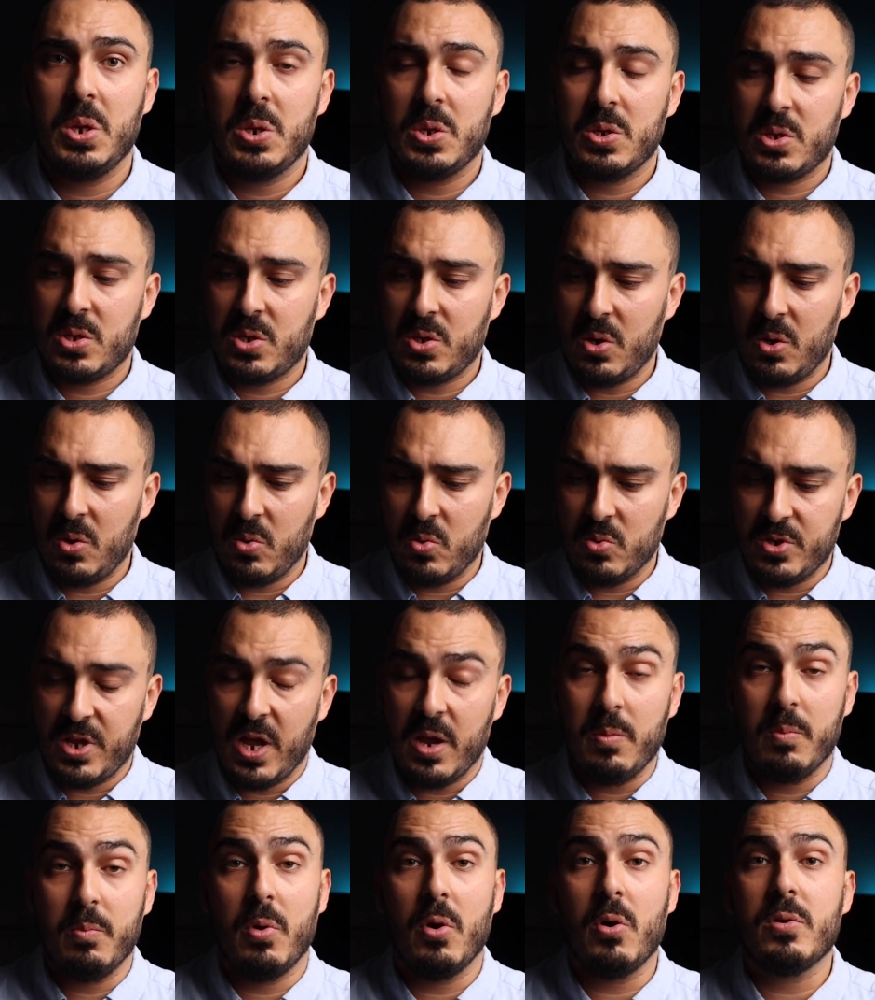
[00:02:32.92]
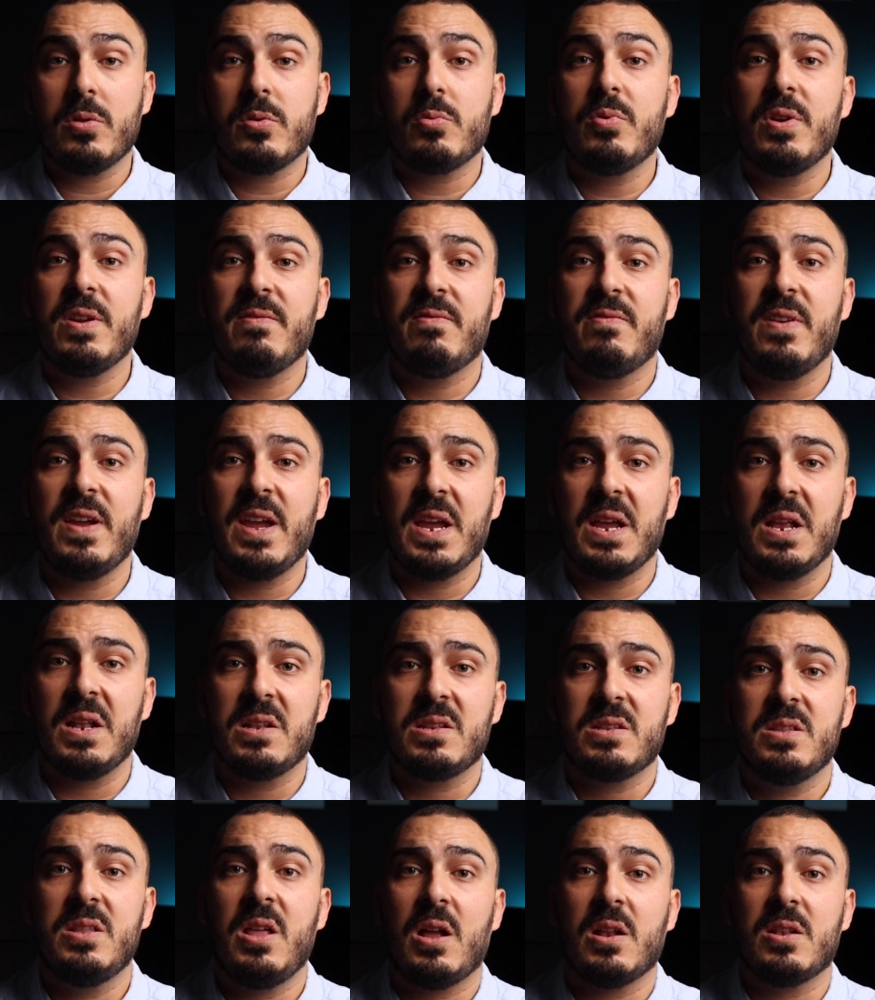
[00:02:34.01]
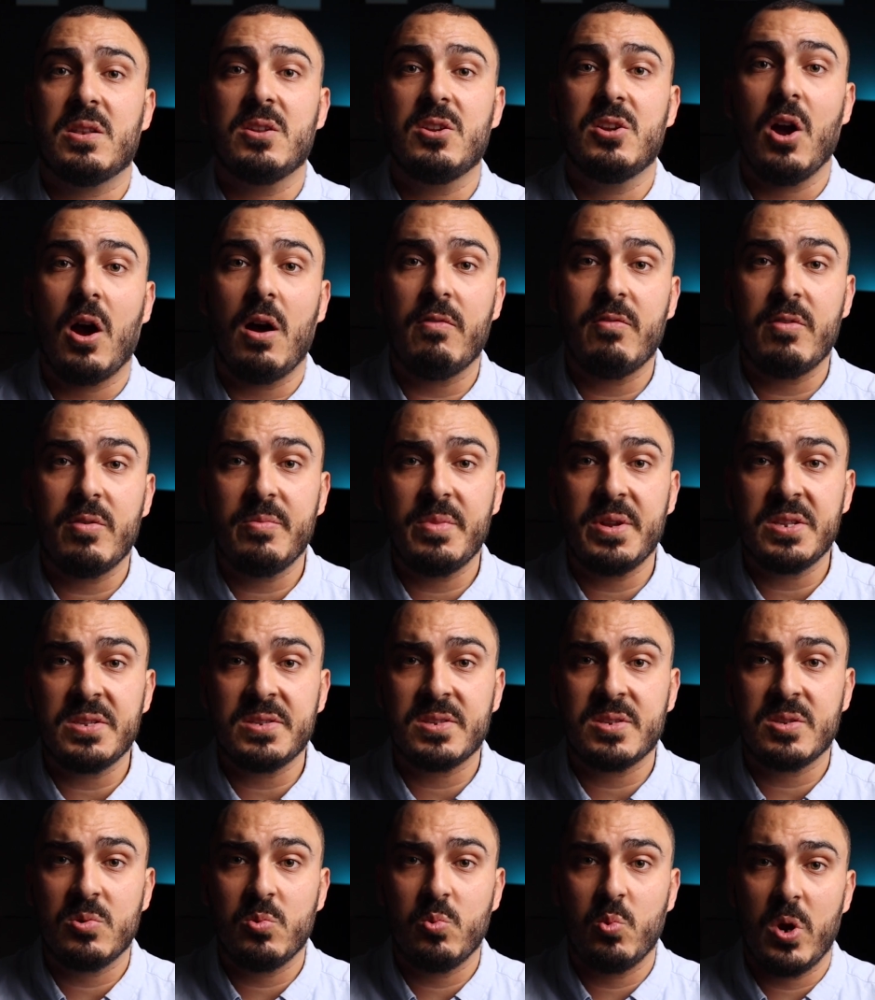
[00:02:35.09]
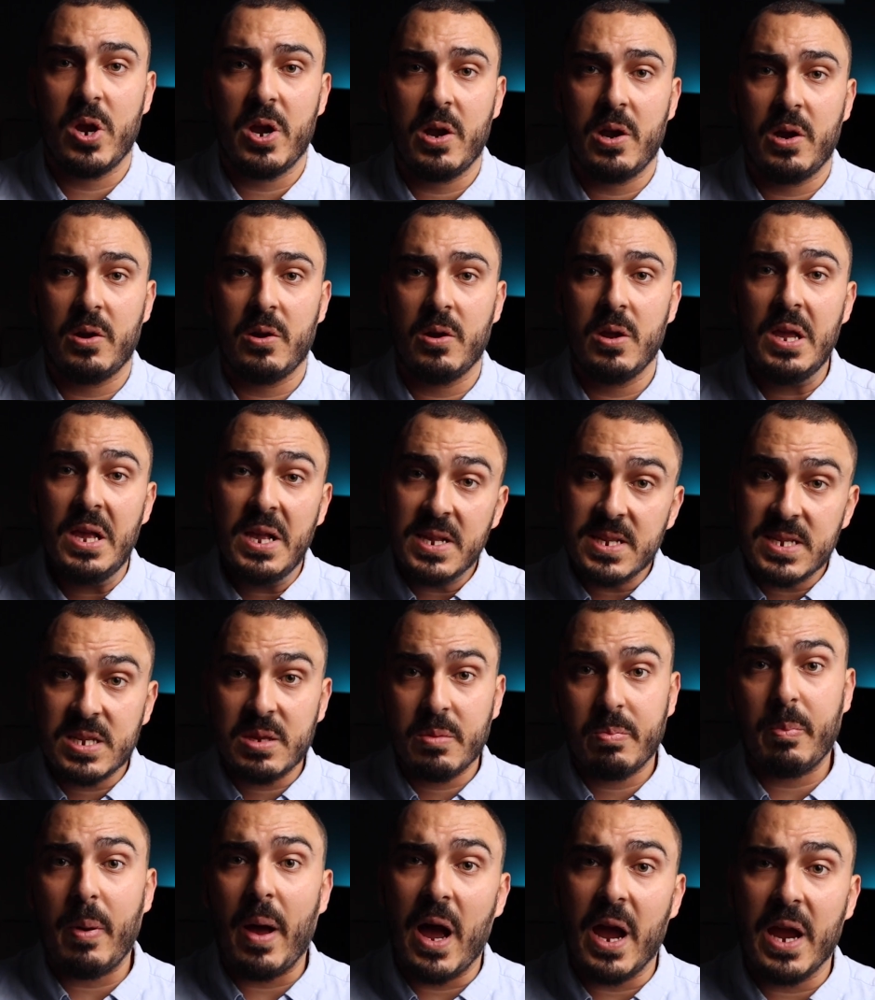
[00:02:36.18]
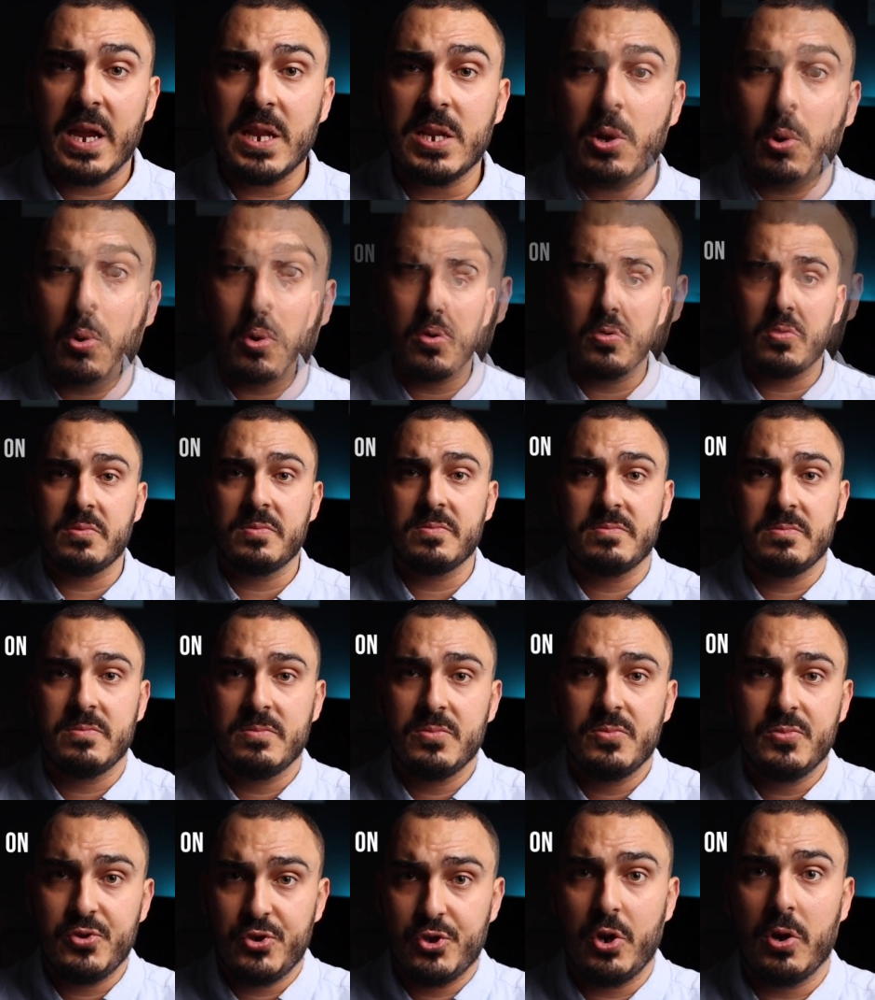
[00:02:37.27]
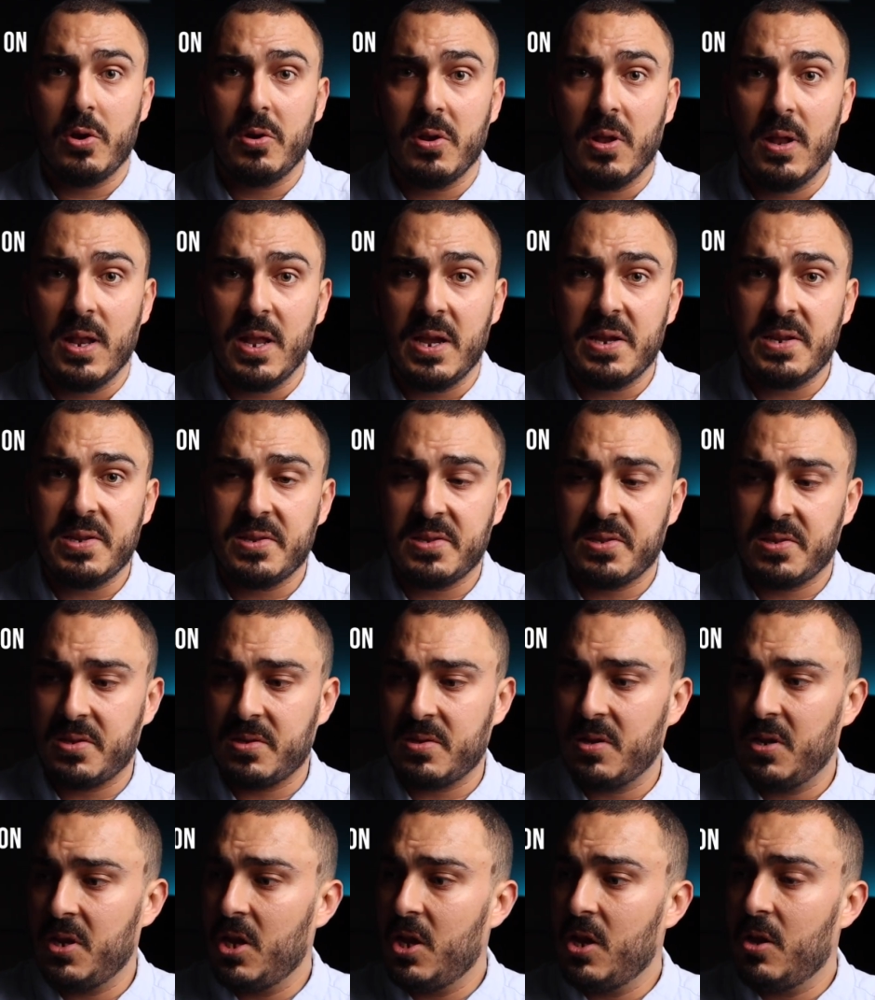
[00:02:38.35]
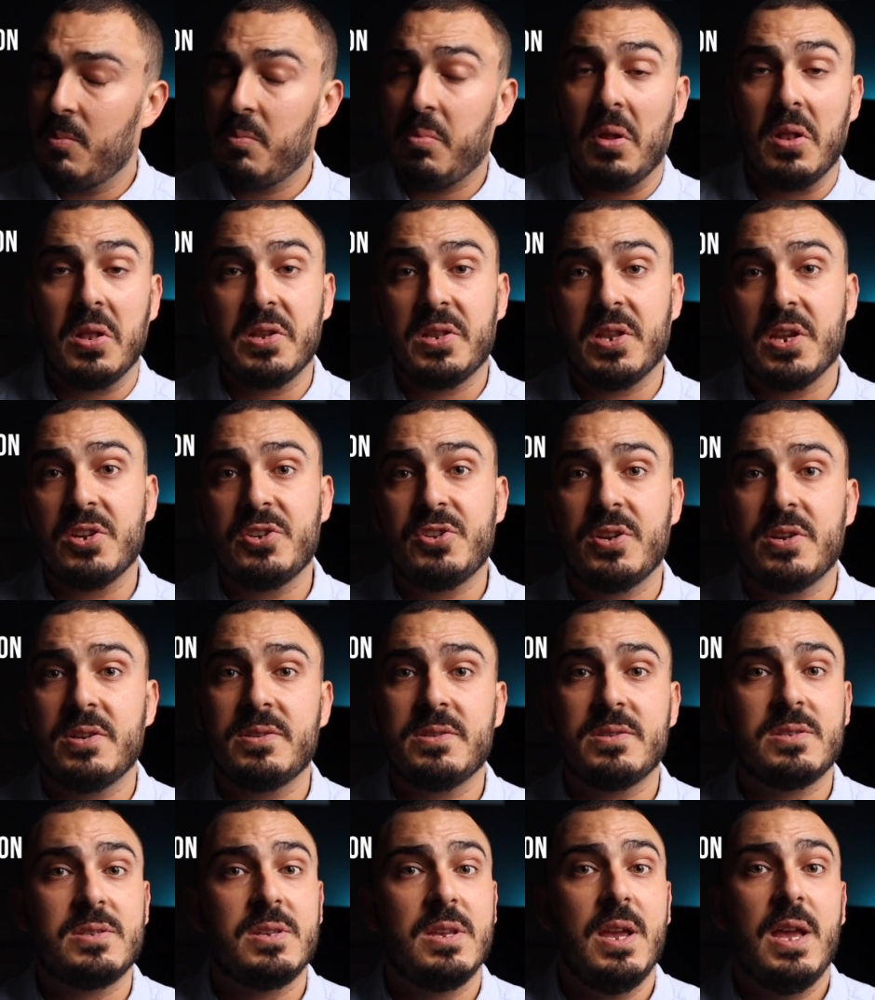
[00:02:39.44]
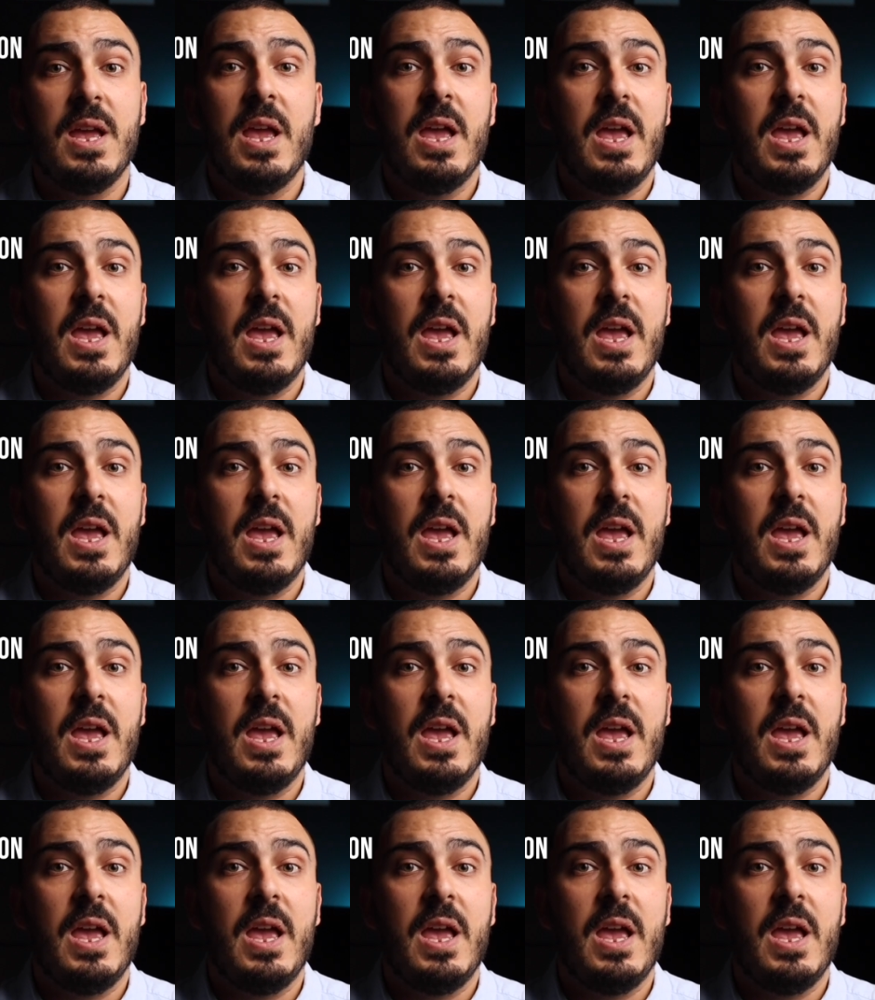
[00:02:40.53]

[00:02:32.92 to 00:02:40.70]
So they both revealed that governments were spying on journalists, politicians,